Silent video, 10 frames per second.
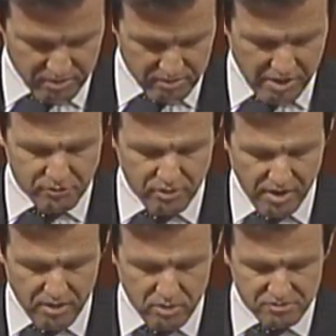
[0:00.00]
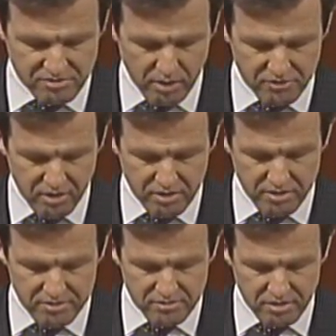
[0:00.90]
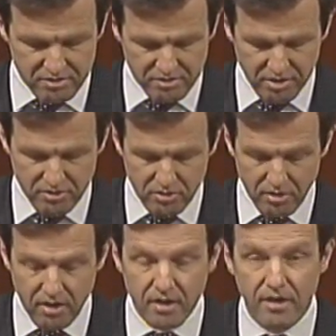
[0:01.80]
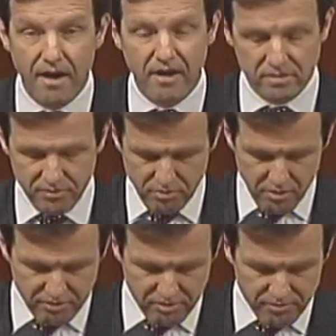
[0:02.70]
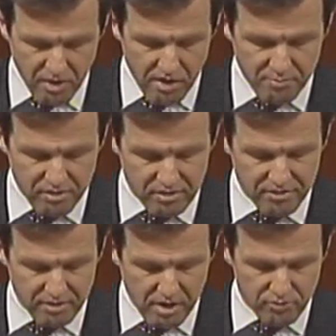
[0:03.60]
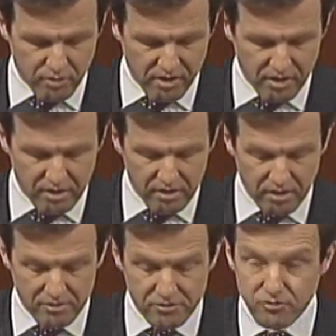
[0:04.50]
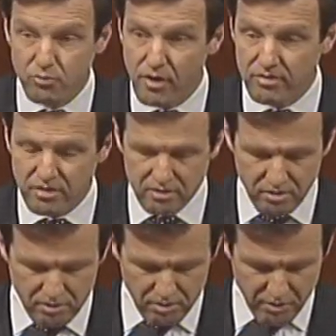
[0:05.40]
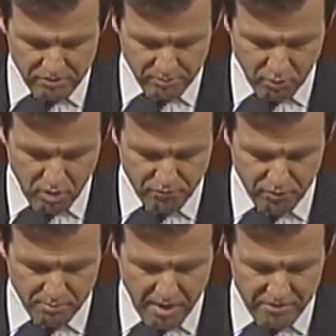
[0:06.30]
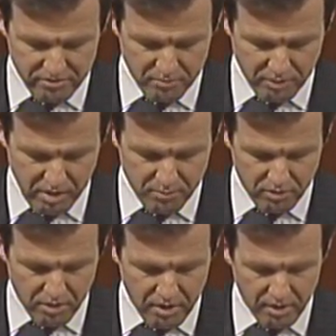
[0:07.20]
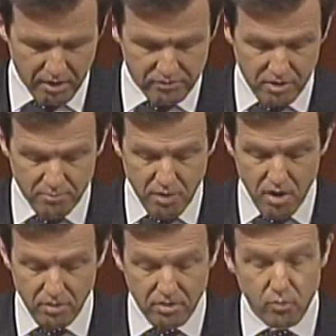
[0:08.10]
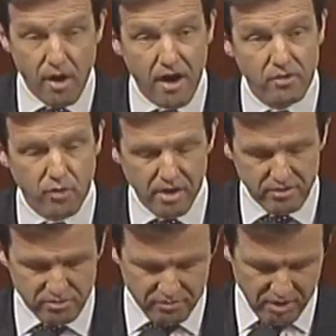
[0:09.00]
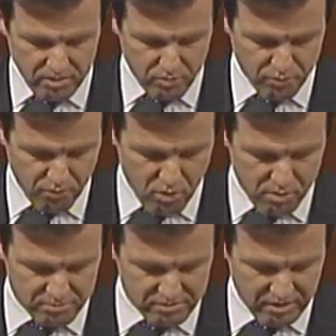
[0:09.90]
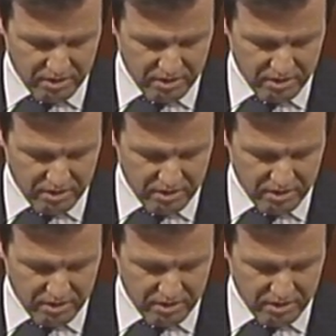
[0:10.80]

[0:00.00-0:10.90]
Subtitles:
Yesterday, I urged Secretary Clinton to continue active U.S. involvement in the country and to strengthen U.S. support for the Bosnian people as they embark on a wide range of needed reforms.